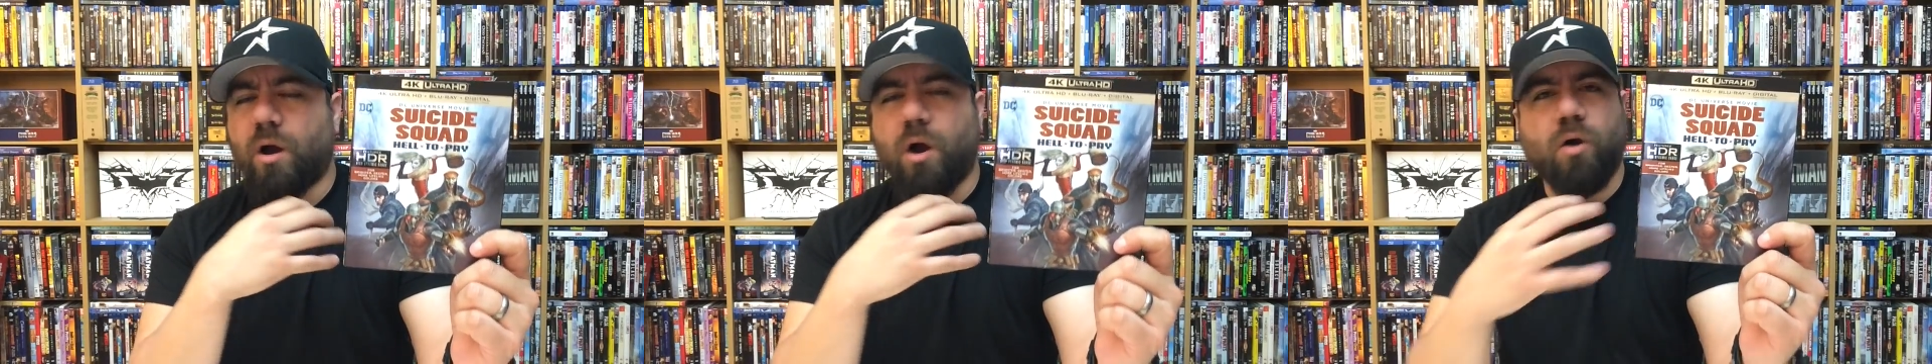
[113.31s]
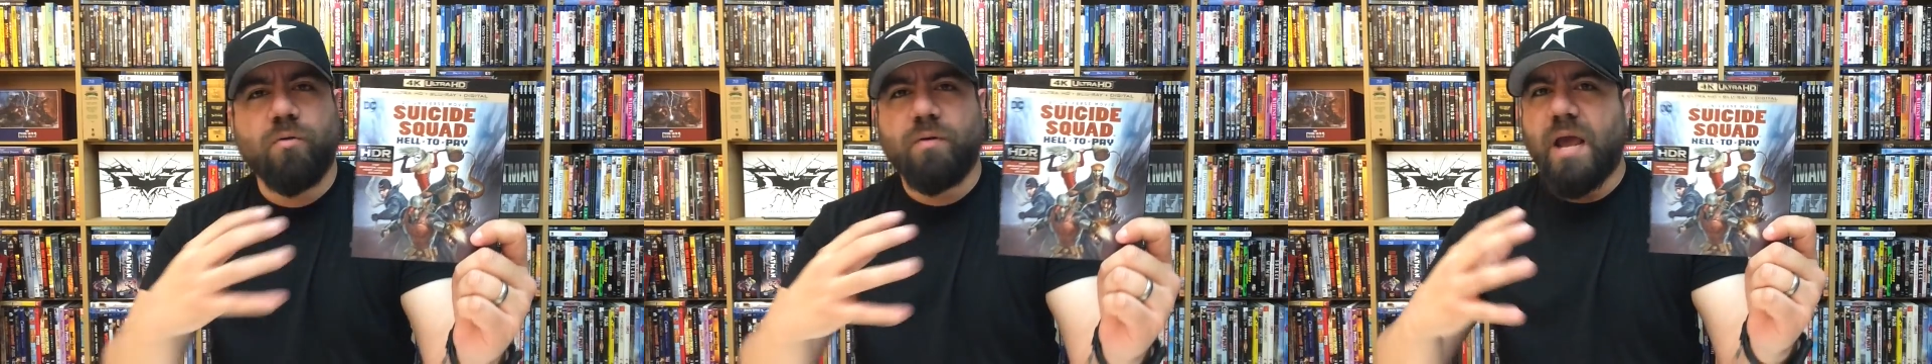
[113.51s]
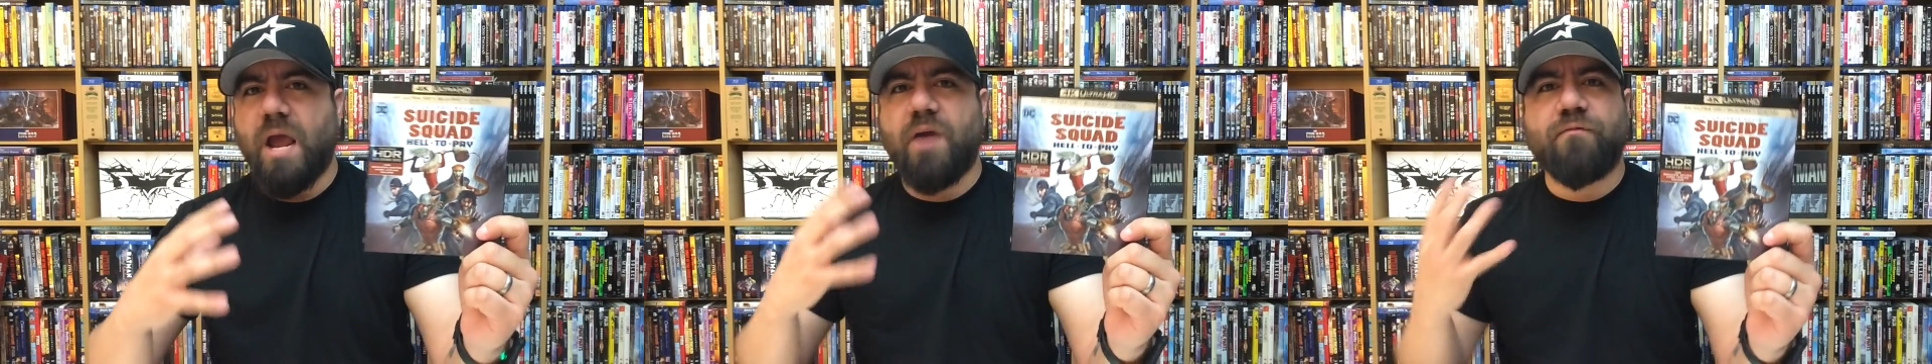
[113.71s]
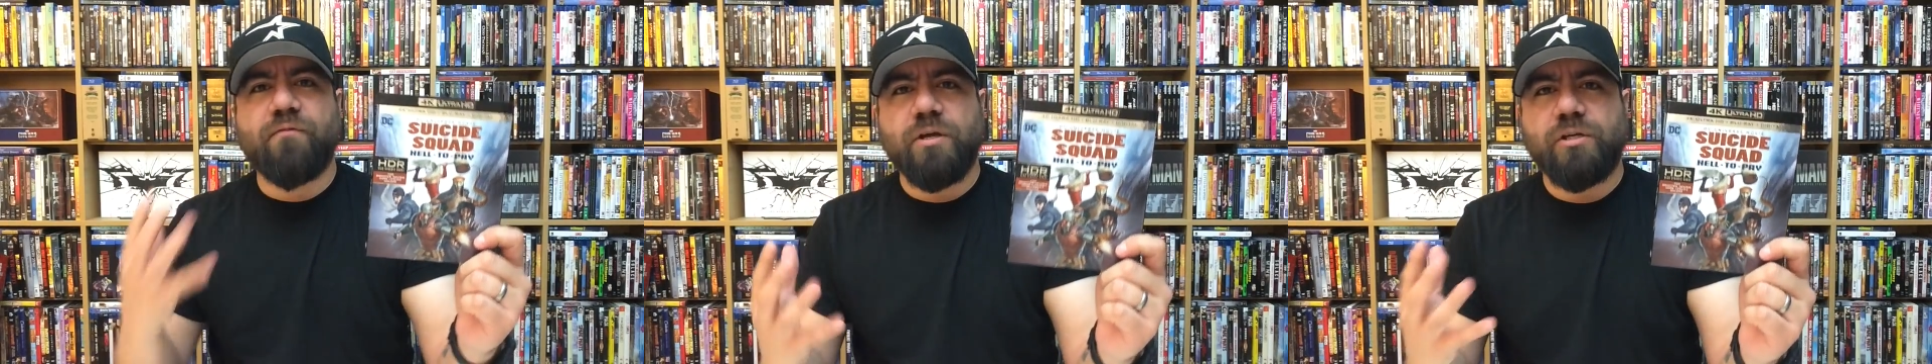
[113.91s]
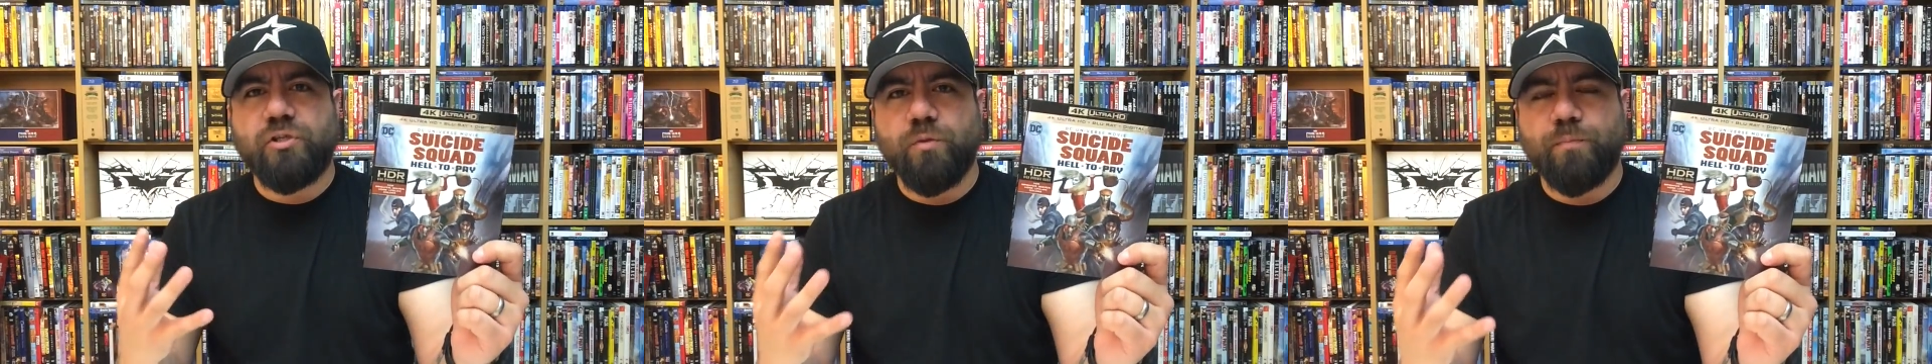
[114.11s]
oh,
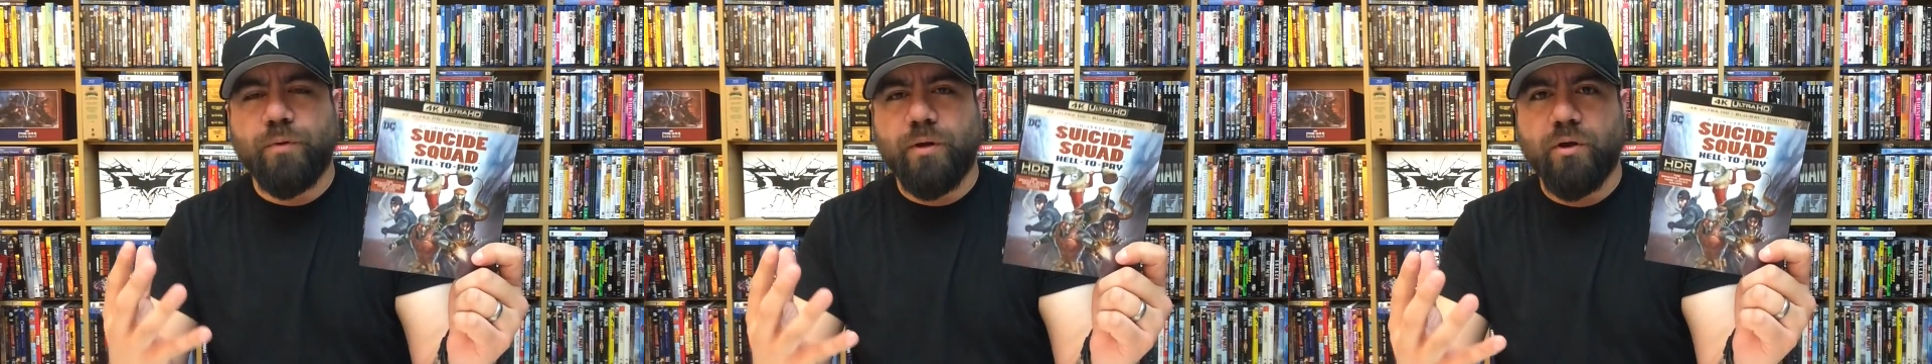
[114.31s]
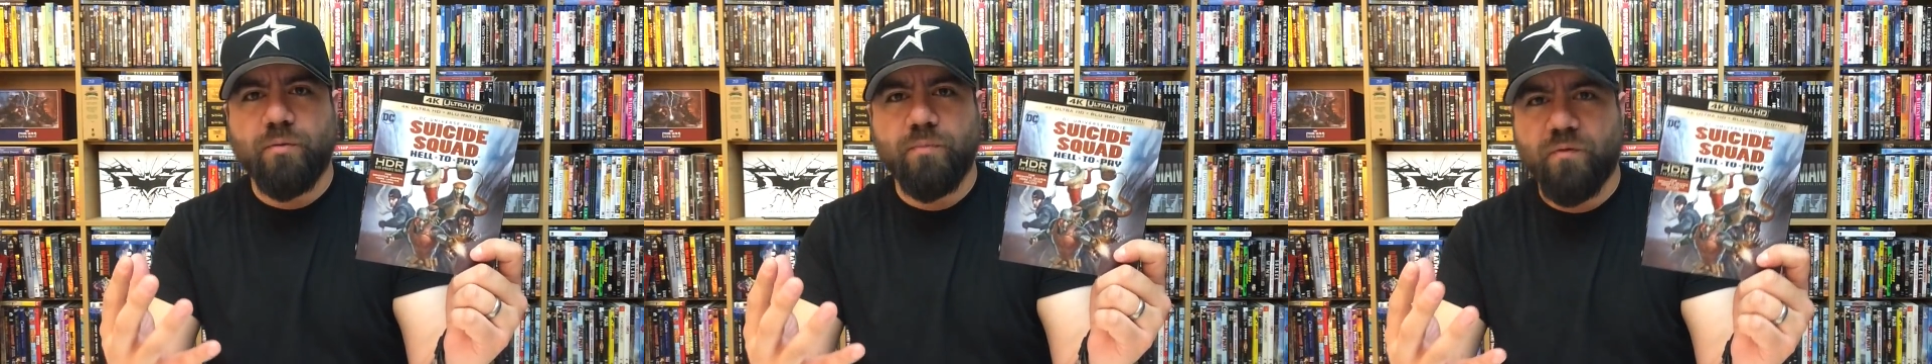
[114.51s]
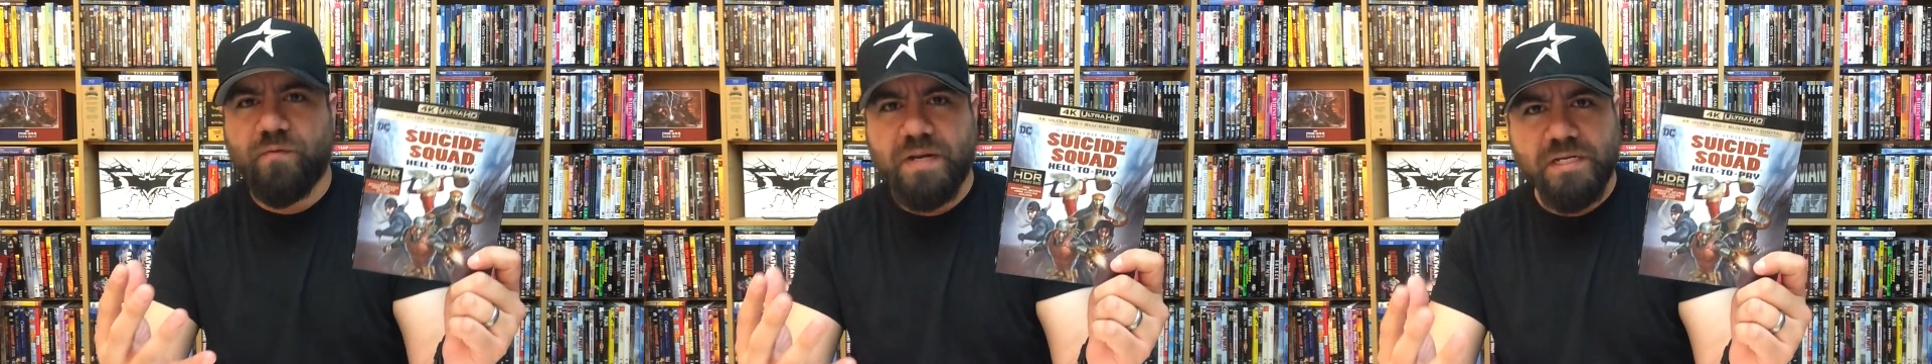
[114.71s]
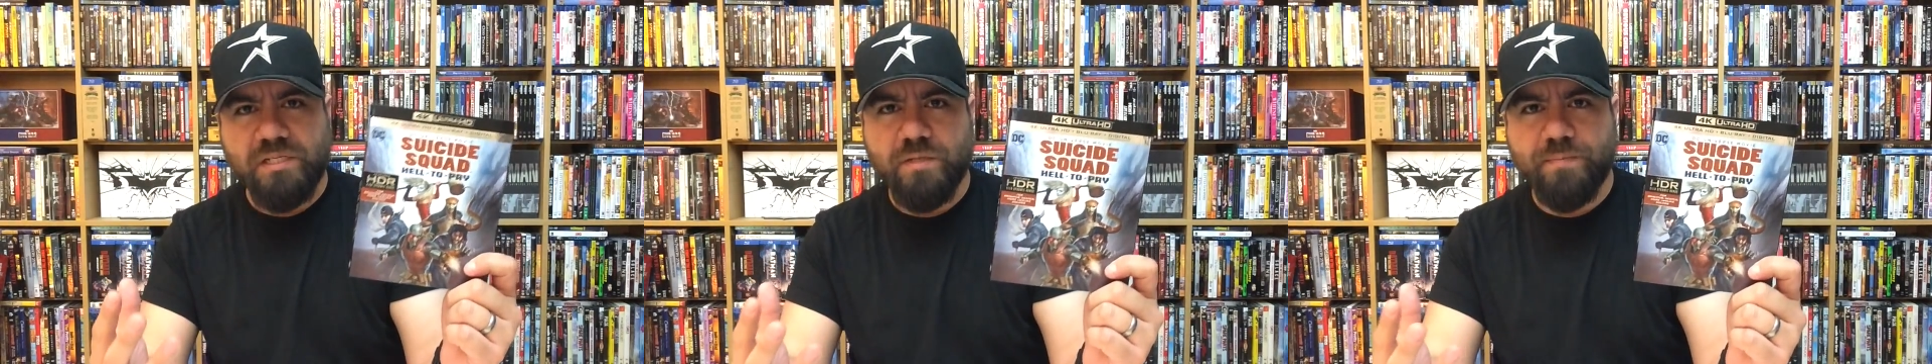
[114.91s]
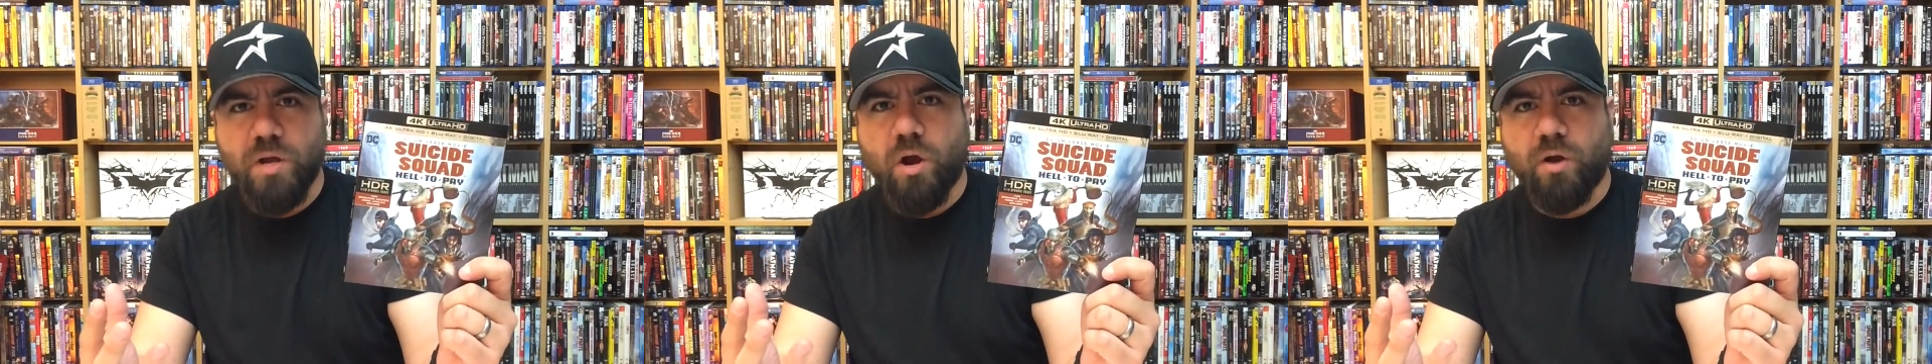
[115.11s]
every superhero movie needs to be